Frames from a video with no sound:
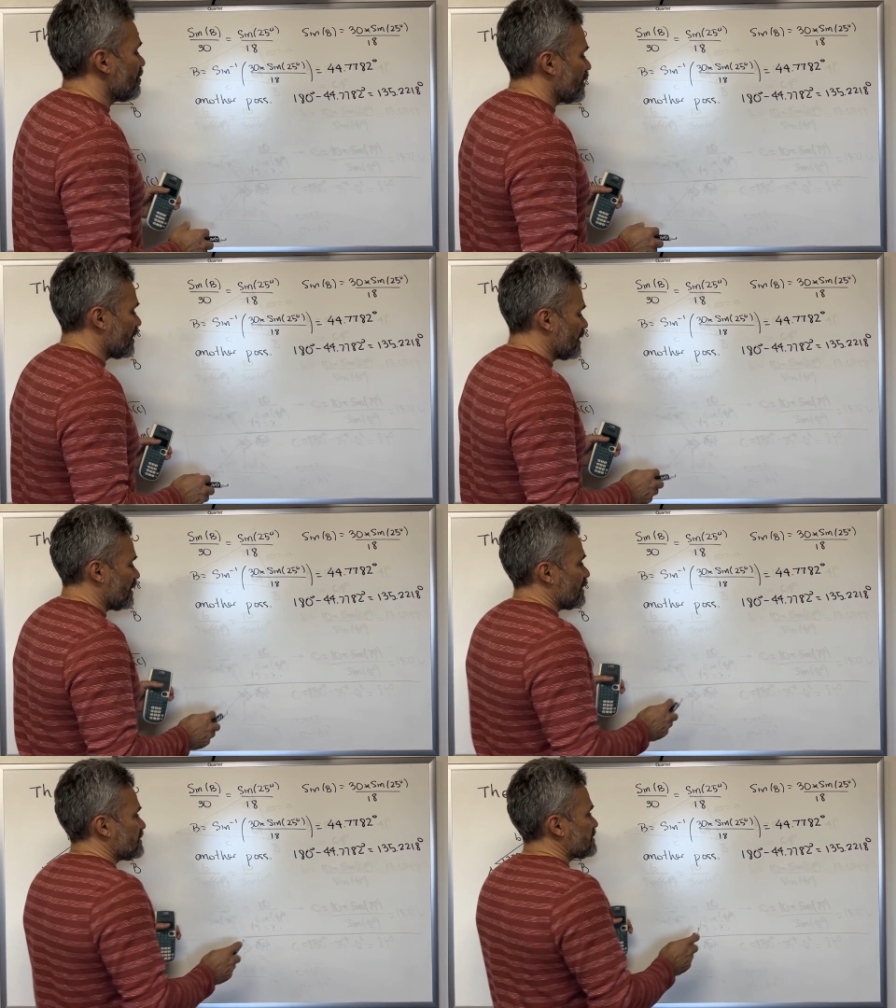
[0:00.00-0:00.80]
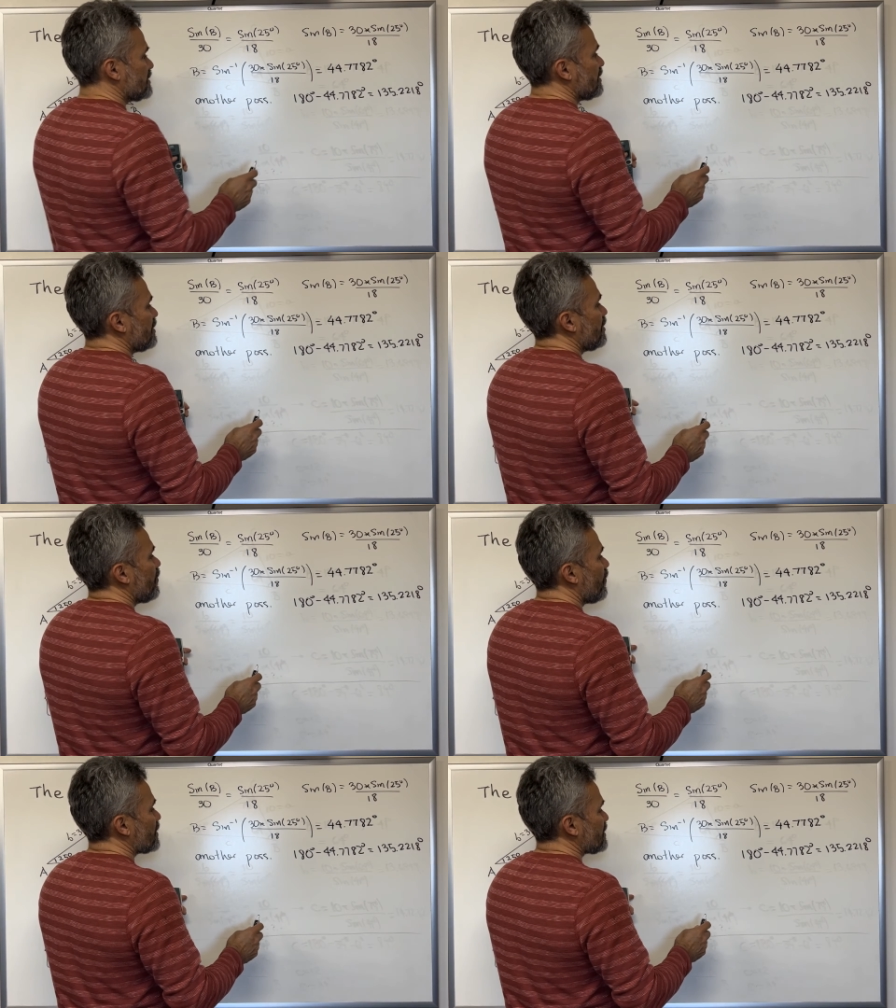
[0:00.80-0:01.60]
Okay, let's see
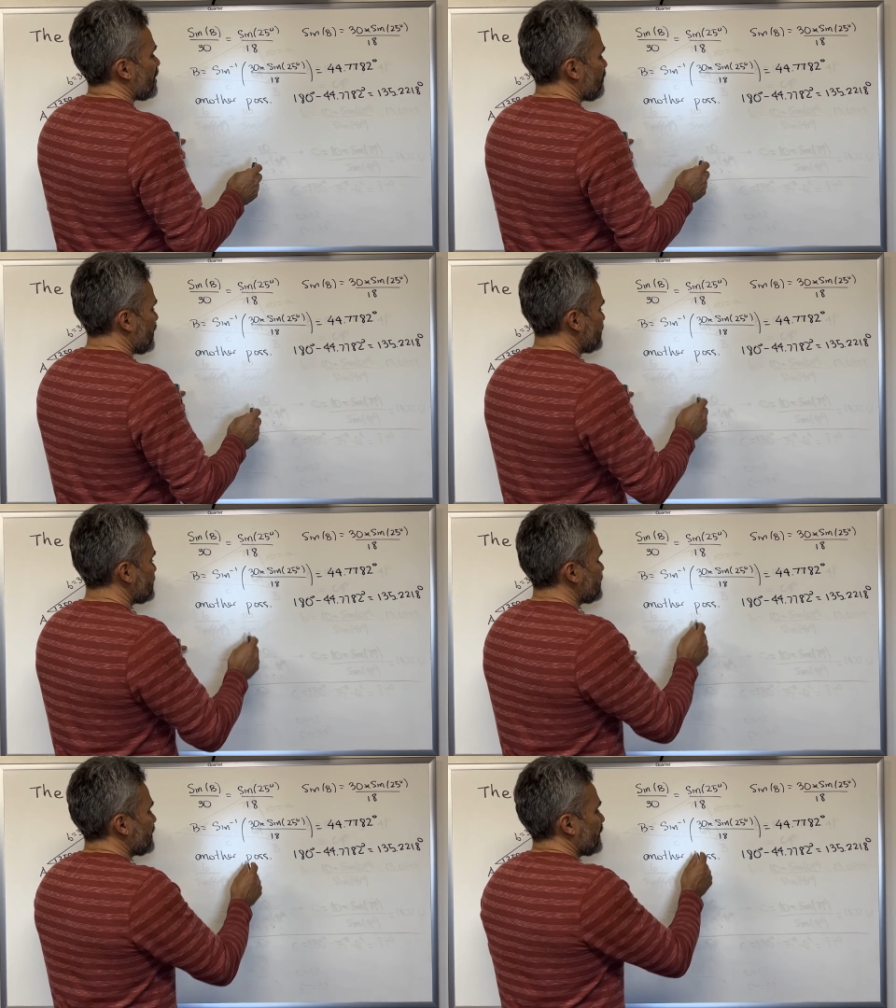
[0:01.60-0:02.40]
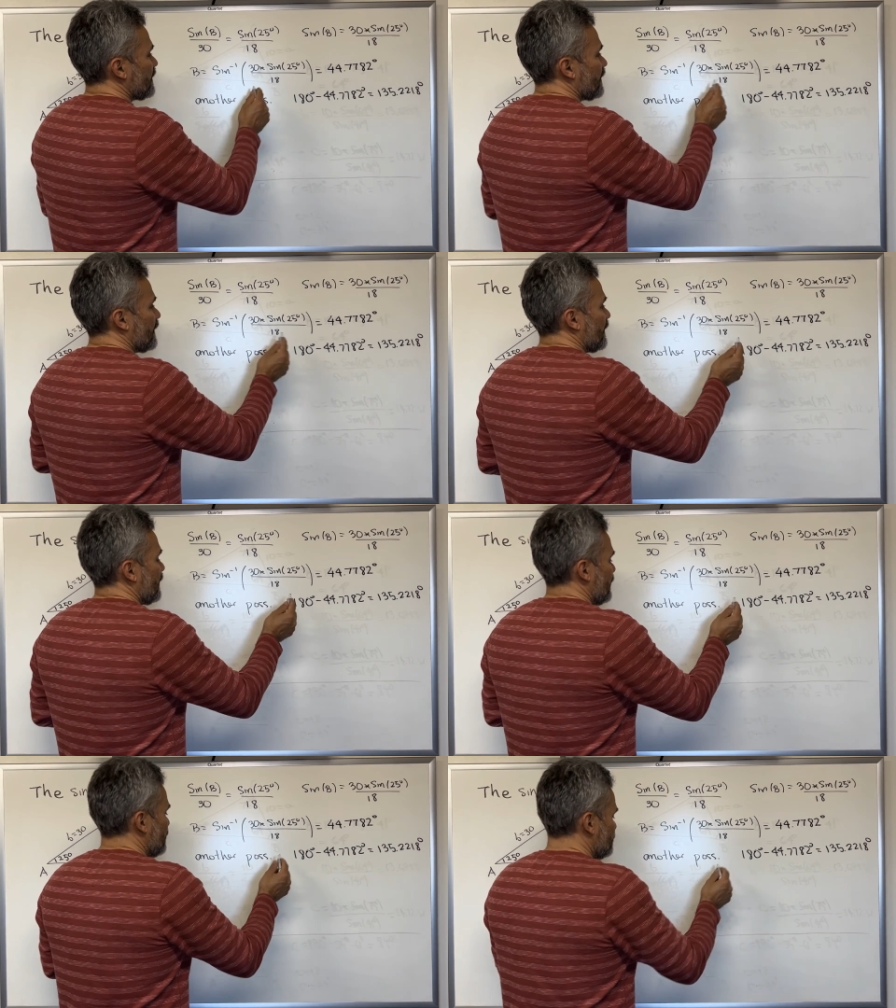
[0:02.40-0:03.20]
what happened.
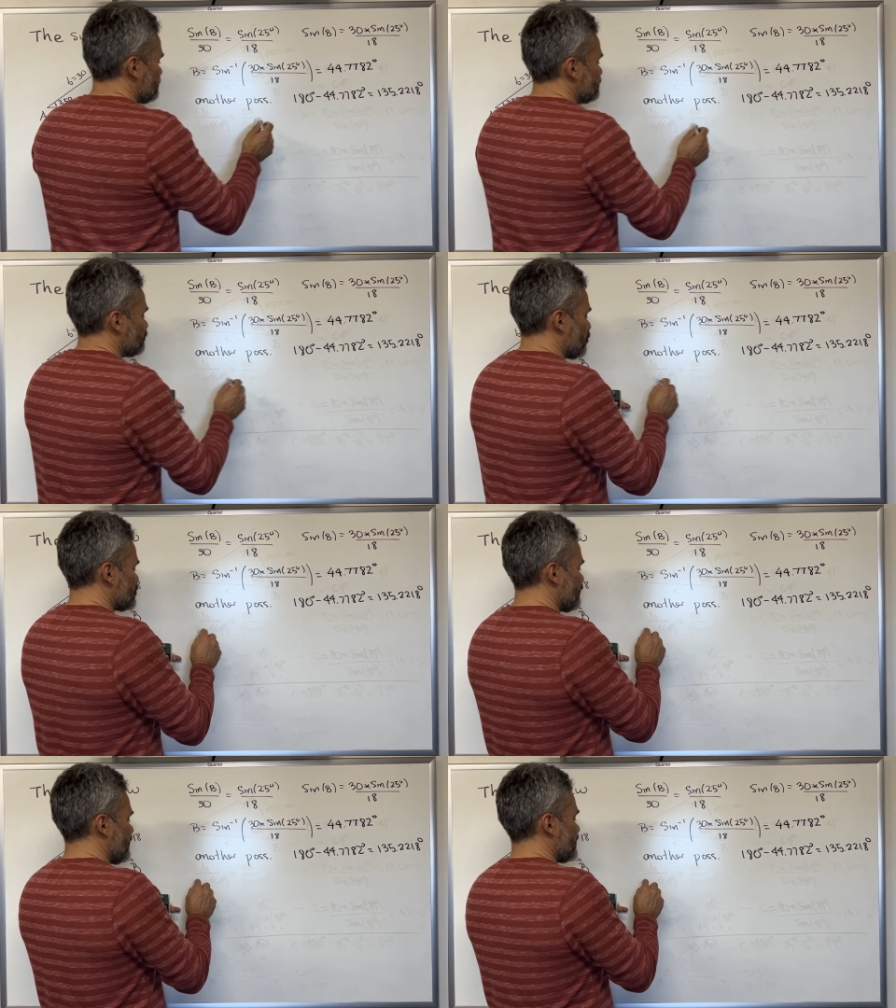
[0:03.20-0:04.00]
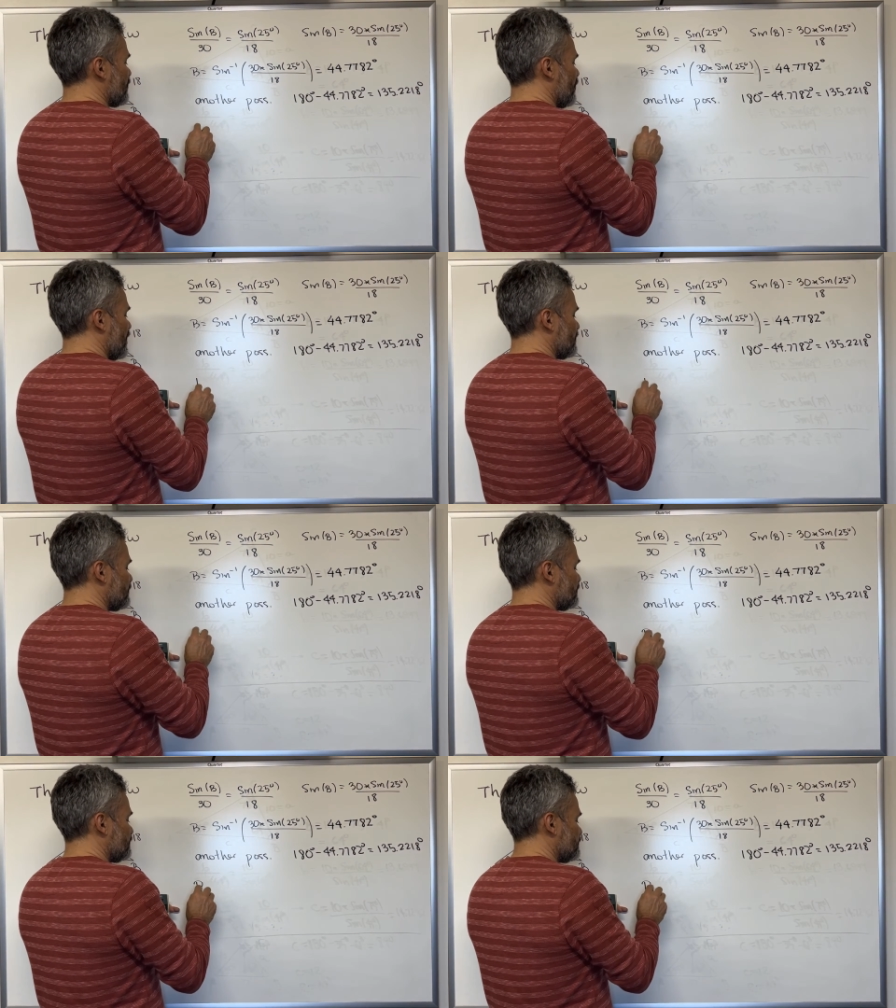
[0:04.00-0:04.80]
Possibility one,